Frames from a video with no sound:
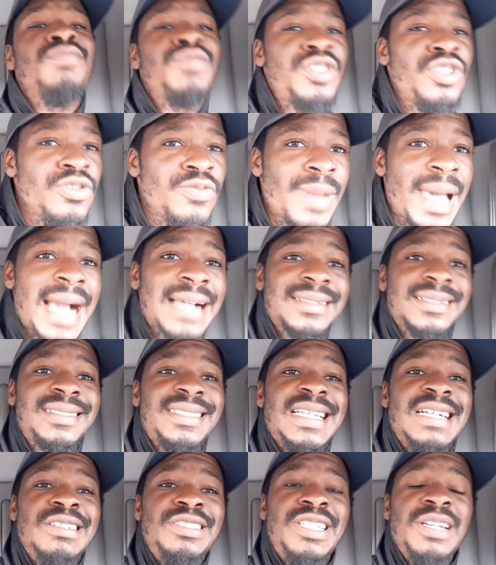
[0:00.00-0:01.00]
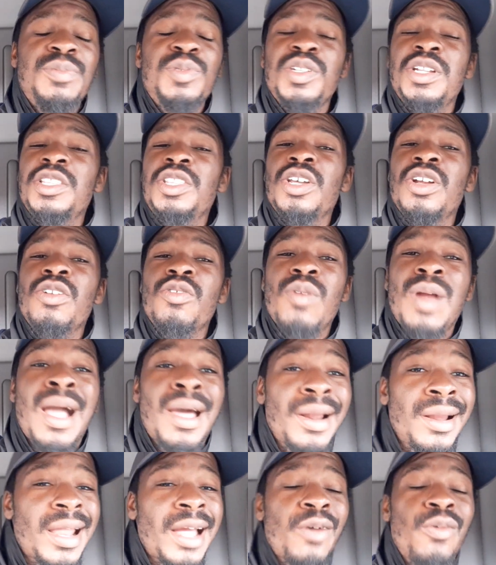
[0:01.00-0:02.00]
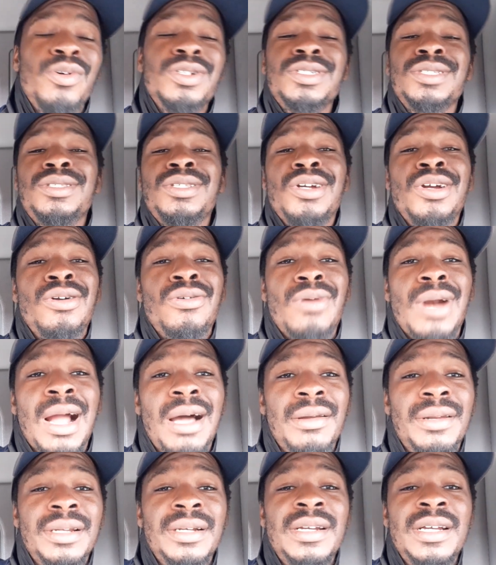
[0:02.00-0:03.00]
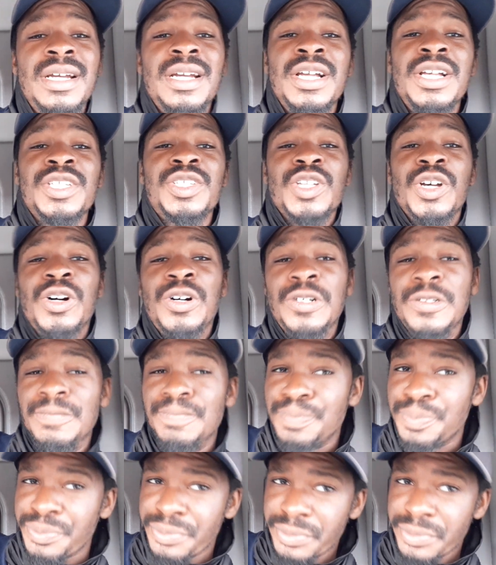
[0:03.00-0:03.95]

Two bags of stale chips in the third rounder. Like, what's a third rounder? So